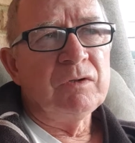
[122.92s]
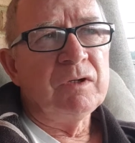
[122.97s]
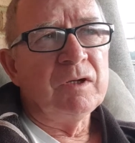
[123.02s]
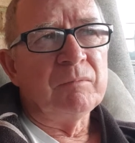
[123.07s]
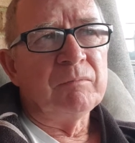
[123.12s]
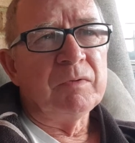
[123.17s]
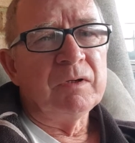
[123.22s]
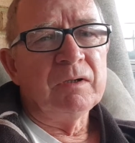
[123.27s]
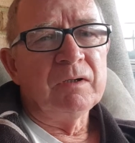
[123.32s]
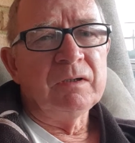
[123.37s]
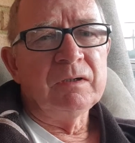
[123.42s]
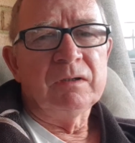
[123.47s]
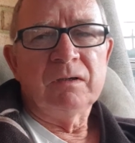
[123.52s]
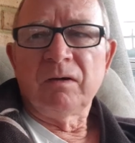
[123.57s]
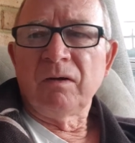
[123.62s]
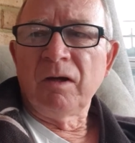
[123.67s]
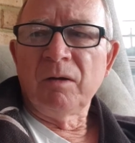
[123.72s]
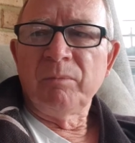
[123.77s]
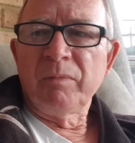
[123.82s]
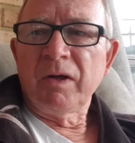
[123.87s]
number
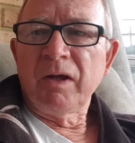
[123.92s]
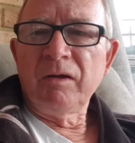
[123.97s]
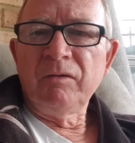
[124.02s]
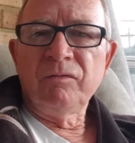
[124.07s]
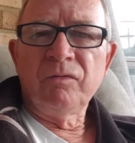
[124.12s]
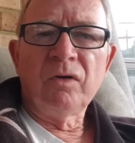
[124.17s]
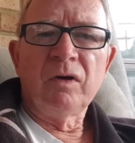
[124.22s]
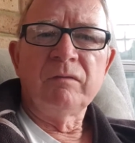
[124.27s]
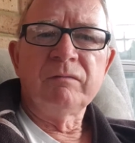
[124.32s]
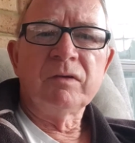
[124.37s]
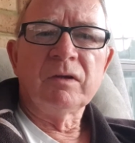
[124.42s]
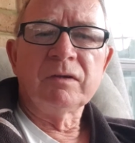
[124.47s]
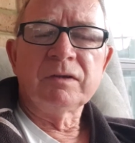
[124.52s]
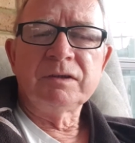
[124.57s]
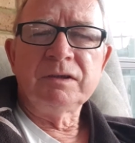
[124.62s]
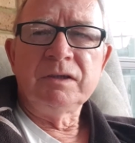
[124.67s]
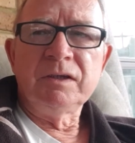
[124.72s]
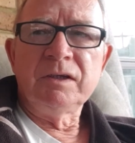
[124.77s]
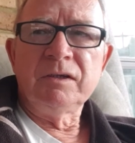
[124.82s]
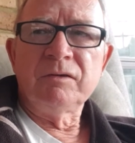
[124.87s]
I pay $5 a
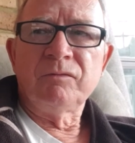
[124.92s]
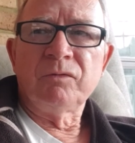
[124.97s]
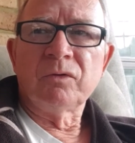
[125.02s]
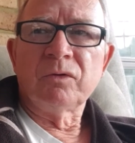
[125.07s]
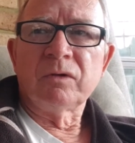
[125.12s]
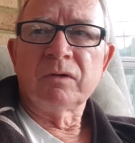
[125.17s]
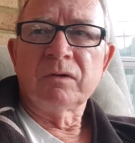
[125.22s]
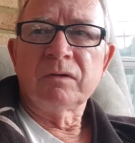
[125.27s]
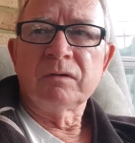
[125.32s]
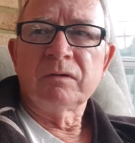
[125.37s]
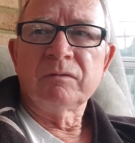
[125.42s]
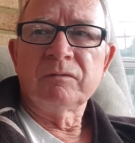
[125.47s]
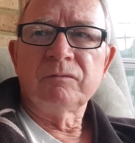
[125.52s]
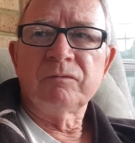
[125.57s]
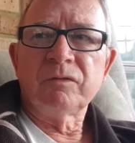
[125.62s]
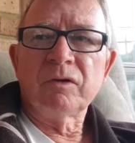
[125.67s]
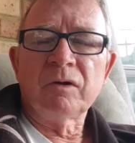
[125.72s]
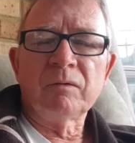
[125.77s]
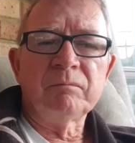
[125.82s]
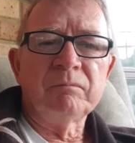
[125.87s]
year for
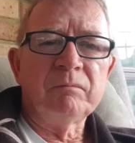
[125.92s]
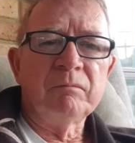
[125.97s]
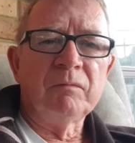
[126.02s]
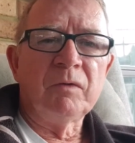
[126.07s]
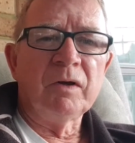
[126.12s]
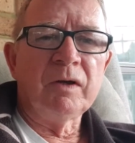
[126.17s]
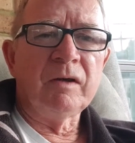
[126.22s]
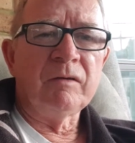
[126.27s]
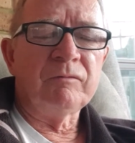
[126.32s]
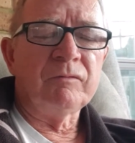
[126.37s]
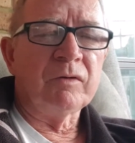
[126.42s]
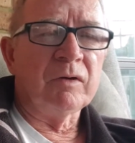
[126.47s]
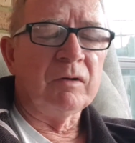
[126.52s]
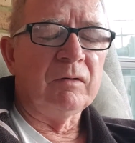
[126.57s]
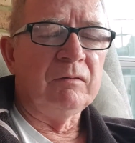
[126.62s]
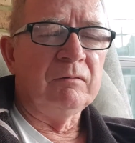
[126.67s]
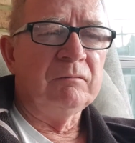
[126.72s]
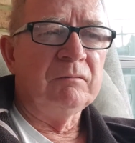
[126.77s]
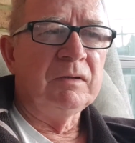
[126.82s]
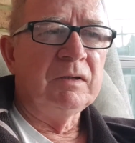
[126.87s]
from MyNetPhone,
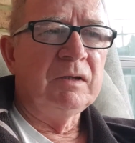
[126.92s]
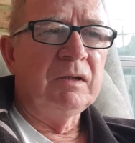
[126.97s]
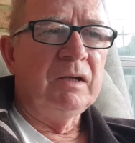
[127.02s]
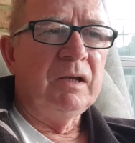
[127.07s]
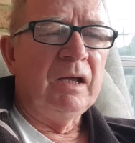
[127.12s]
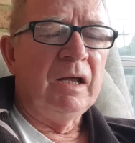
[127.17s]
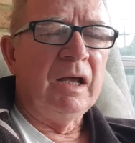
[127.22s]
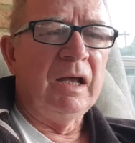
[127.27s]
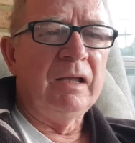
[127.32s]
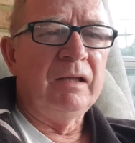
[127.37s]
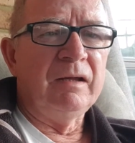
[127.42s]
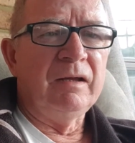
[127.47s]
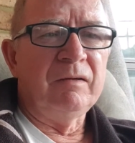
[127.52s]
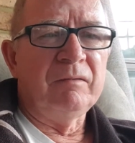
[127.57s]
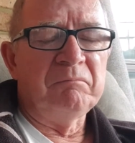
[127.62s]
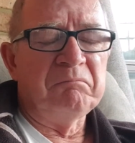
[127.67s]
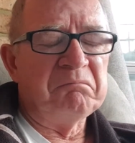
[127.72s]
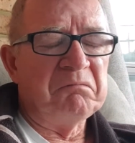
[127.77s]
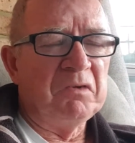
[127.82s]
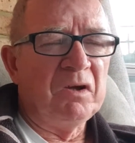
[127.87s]
and
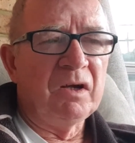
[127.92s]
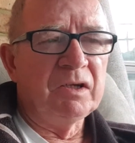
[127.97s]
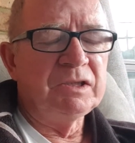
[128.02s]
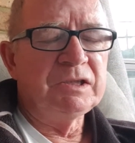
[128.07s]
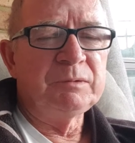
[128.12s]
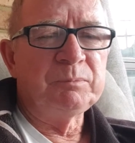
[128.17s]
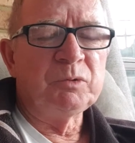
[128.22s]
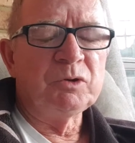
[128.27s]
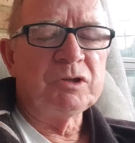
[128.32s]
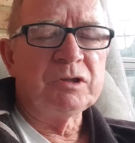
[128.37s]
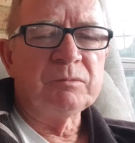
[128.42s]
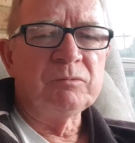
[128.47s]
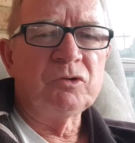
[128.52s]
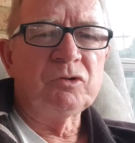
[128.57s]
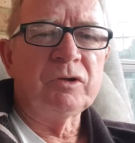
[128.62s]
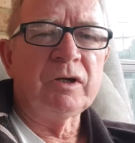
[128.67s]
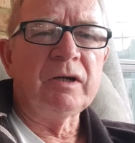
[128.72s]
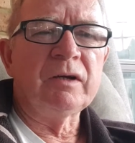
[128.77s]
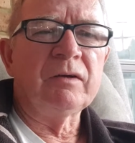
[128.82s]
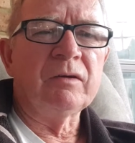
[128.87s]
then I just put some
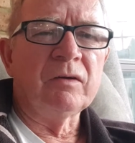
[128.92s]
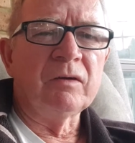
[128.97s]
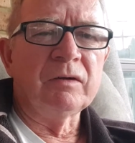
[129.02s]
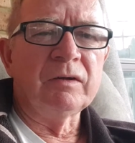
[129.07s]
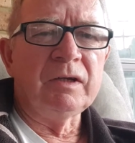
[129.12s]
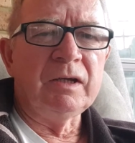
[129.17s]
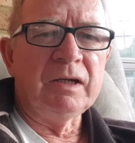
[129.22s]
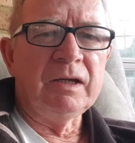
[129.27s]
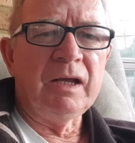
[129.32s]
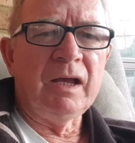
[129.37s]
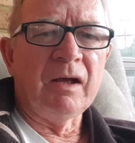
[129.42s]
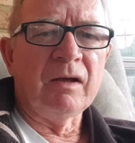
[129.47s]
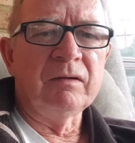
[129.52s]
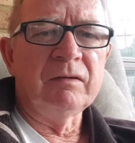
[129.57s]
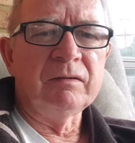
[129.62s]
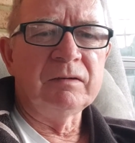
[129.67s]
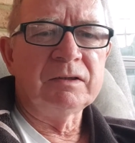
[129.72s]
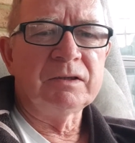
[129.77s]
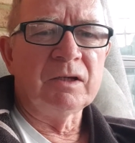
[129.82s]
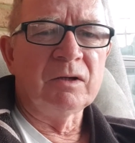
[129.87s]
credit on the account,
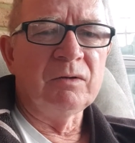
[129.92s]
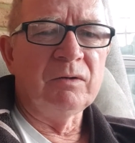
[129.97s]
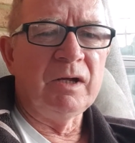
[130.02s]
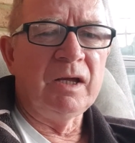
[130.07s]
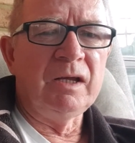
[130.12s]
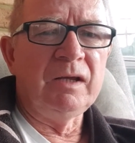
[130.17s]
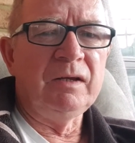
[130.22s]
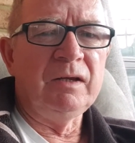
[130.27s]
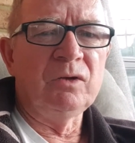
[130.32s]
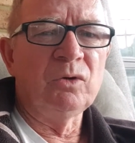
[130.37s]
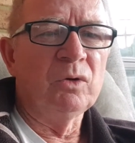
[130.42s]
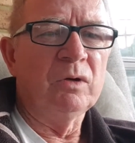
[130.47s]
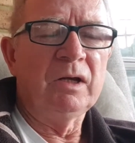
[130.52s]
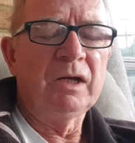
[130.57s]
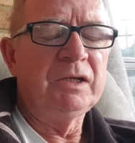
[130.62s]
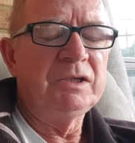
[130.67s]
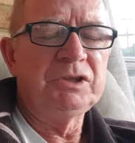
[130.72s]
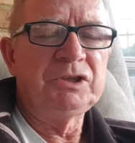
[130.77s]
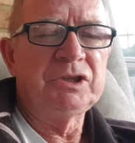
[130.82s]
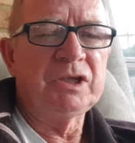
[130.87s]
so
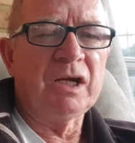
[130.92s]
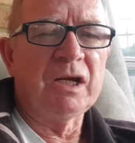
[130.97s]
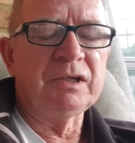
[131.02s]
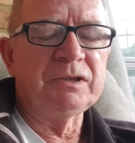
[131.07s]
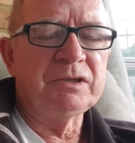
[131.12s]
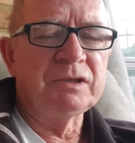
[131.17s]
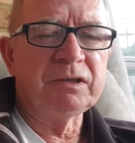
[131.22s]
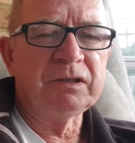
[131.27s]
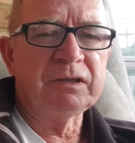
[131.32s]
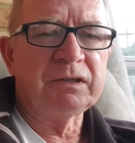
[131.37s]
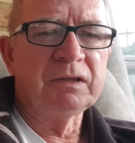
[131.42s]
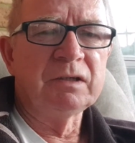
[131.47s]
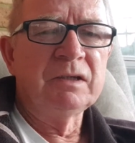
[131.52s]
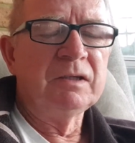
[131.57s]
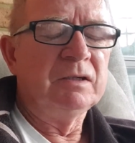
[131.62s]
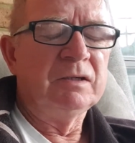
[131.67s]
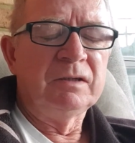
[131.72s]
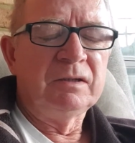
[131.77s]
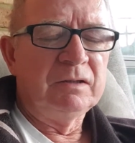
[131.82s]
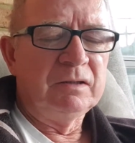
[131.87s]
any charges,
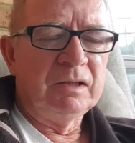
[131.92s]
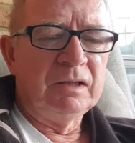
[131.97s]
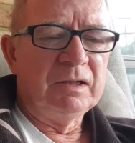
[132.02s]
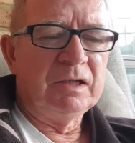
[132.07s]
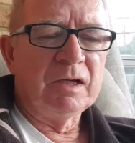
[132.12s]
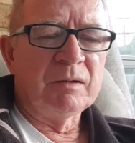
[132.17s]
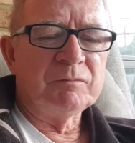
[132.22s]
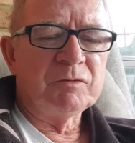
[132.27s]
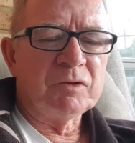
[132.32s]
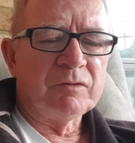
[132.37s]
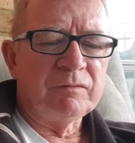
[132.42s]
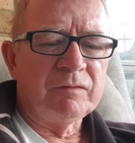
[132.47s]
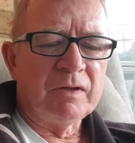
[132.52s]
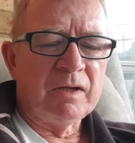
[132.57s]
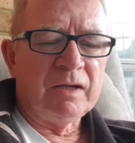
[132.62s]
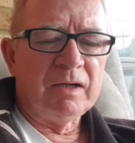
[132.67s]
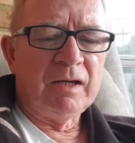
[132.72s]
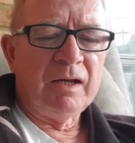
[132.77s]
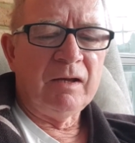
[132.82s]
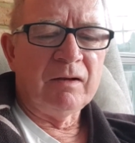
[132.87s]
it comes off that
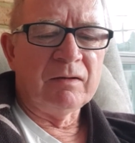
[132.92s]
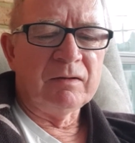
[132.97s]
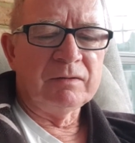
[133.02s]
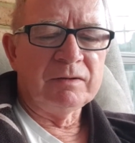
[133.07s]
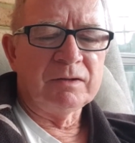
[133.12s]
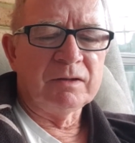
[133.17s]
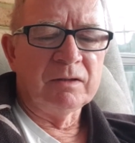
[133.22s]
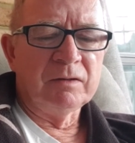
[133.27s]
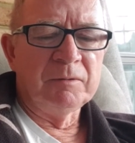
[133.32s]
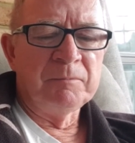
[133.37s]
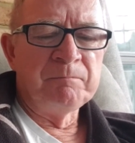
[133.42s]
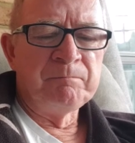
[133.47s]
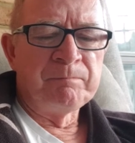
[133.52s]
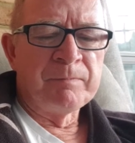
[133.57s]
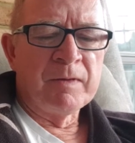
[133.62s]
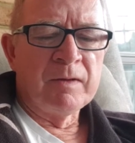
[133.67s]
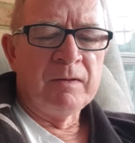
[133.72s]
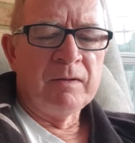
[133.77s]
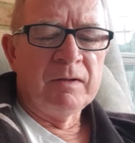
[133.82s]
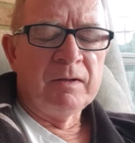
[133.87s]
account. So
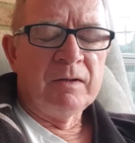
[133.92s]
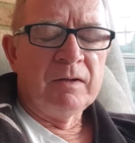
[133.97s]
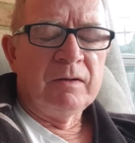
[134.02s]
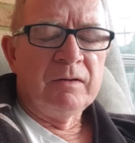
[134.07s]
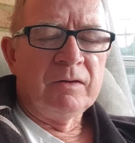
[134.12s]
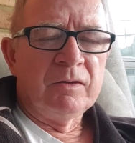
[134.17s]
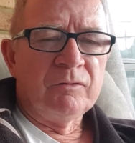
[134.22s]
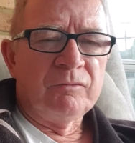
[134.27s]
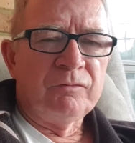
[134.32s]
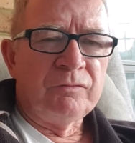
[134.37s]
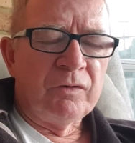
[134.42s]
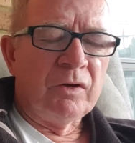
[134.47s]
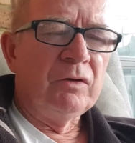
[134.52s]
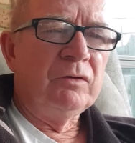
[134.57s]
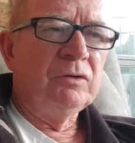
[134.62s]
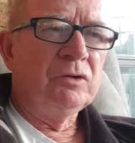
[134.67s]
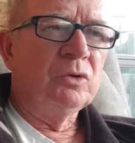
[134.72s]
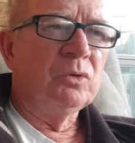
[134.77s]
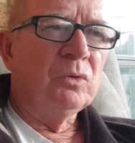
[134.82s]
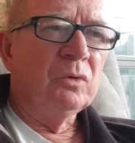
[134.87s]
the phone
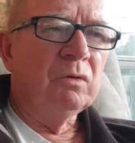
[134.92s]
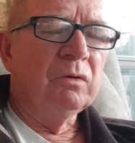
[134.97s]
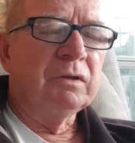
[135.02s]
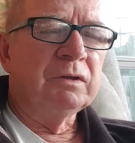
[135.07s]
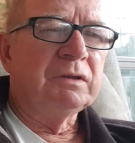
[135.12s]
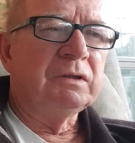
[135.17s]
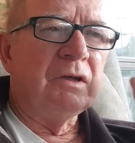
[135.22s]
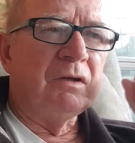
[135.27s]
call